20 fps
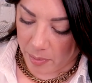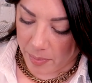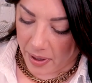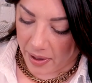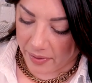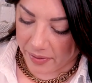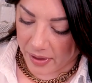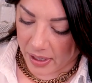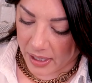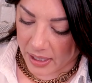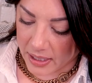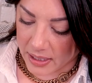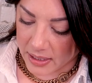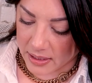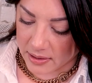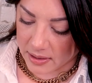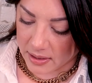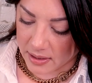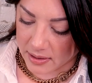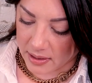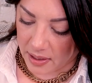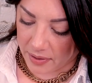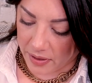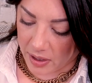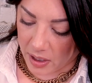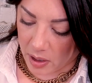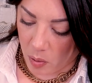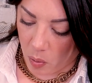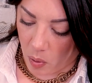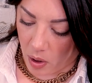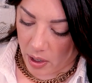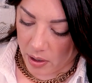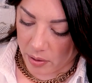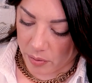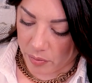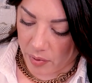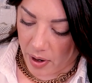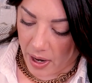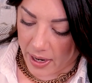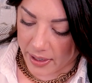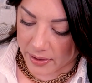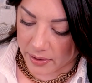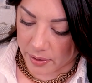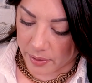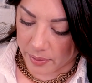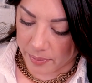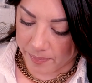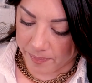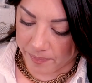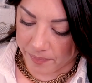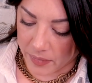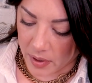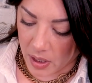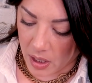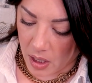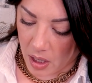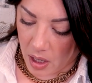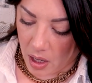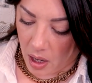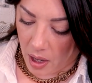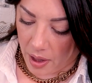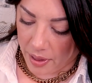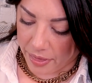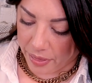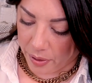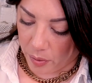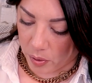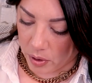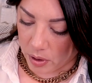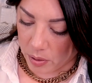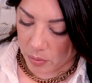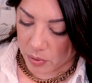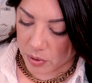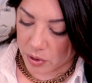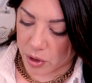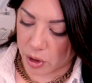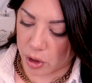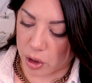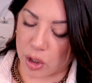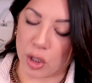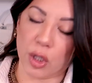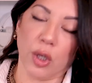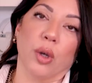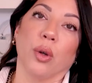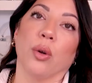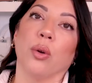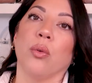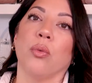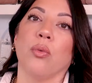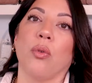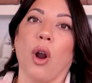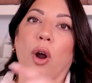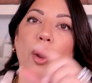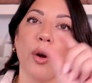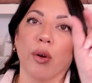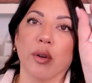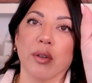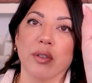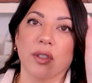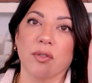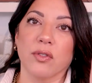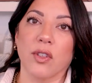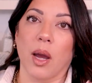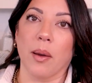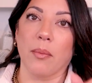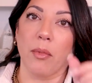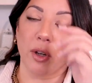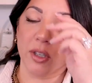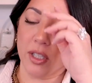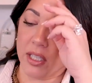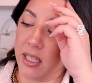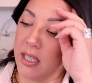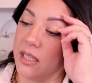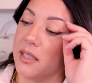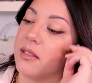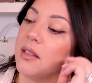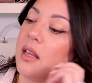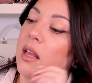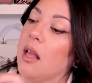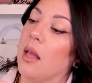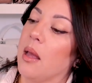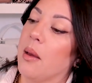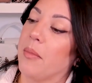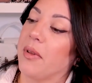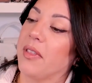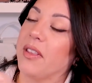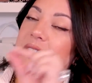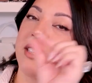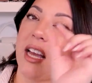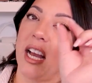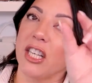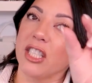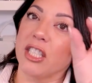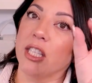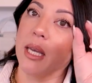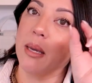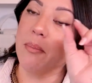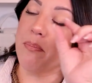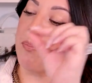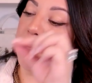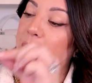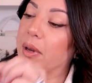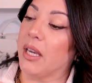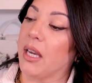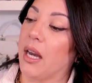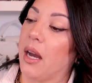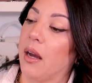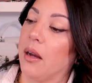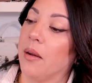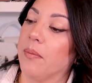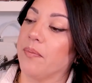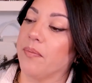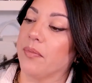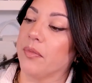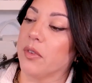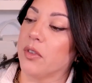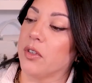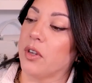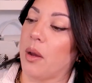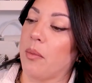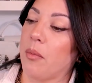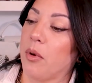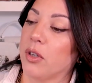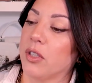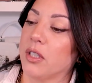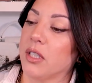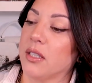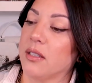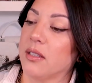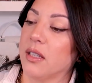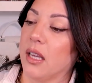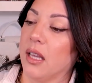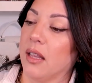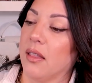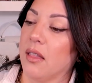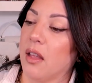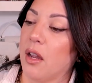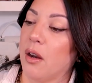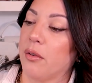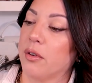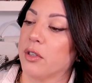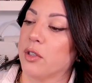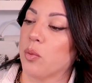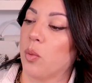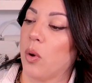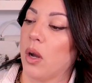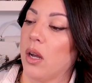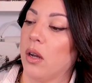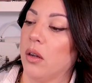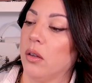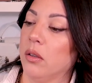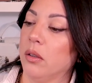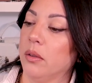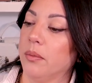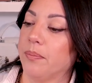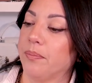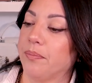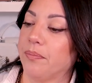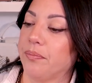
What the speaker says: about these is that they're quite random. I thought it was 2 rows of diamantes, but there's actually bigger diamantes in there as well.